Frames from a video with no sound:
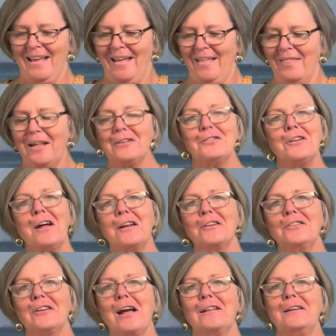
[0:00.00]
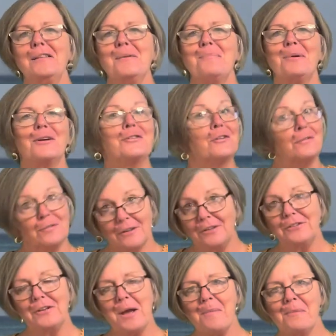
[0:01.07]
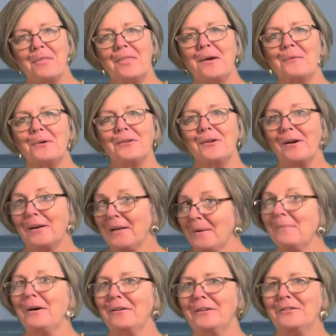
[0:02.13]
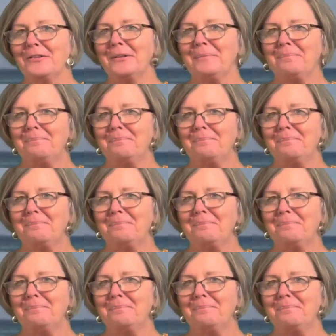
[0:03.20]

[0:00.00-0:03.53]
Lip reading: That's not exactly the picture of contentment that we're talking about, is it?